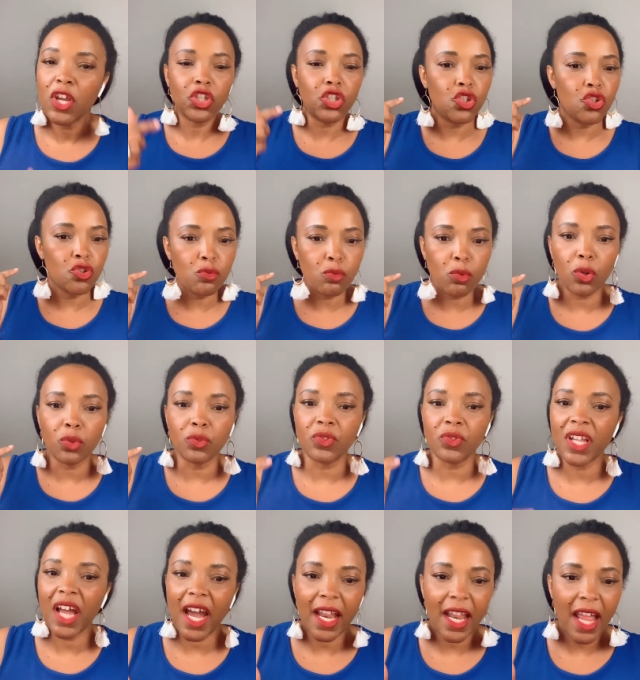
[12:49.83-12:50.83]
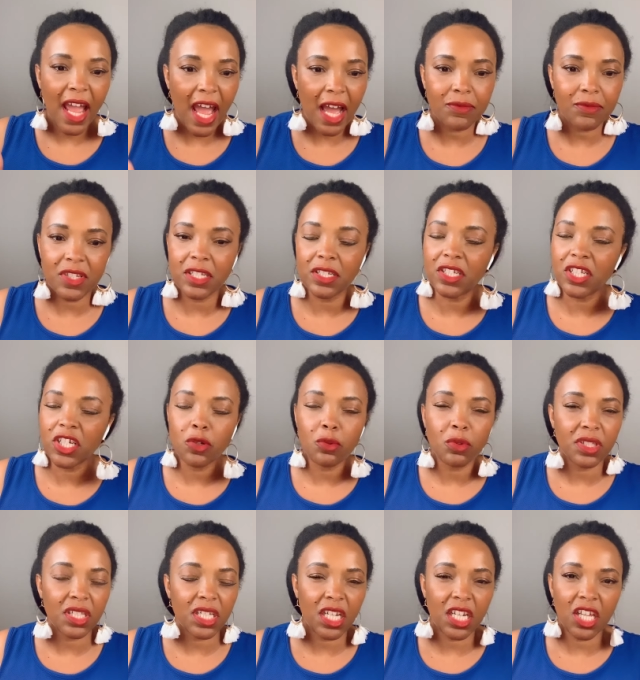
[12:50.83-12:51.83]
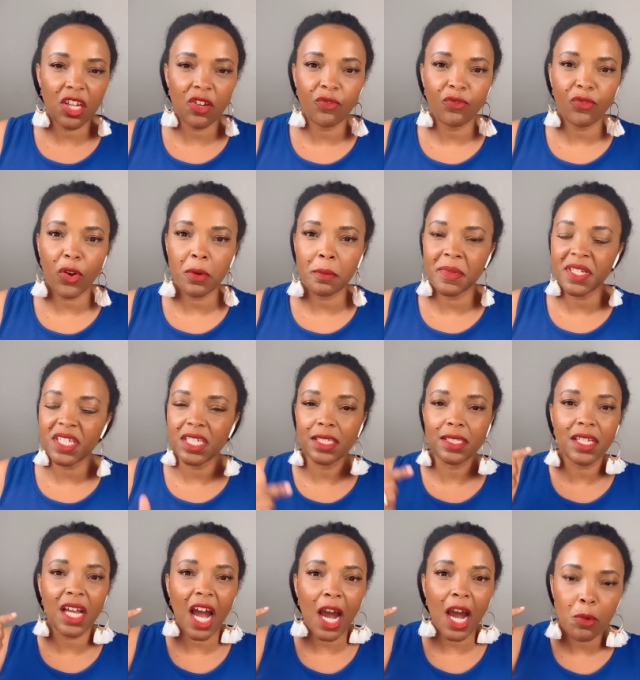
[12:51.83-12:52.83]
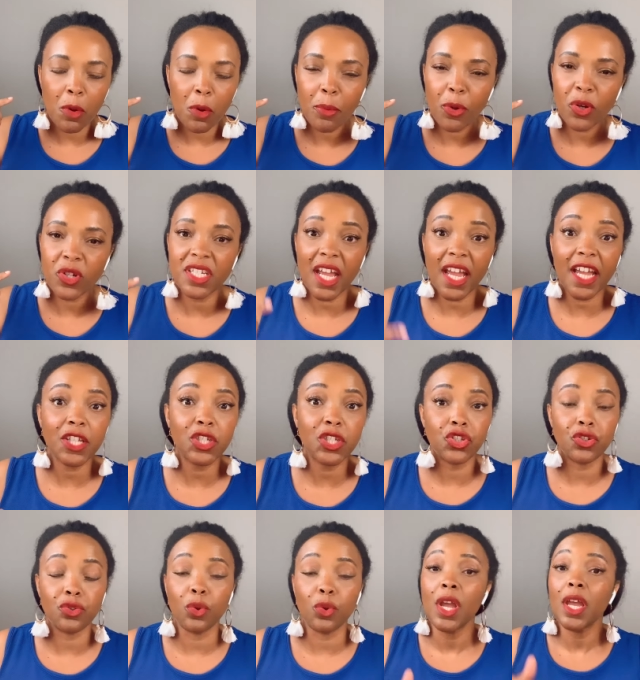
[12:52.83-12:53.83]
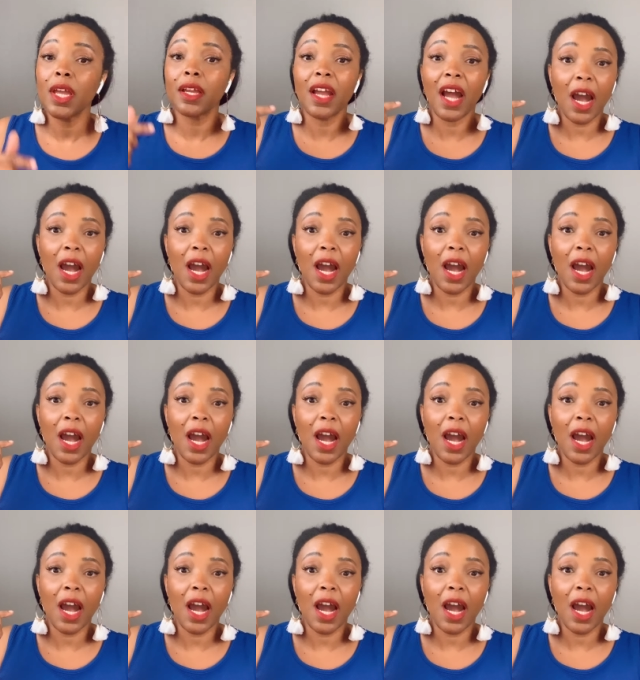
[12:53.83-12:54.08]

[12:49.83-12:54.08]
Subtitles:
You will not have to deal with any infirmities. God will protect you.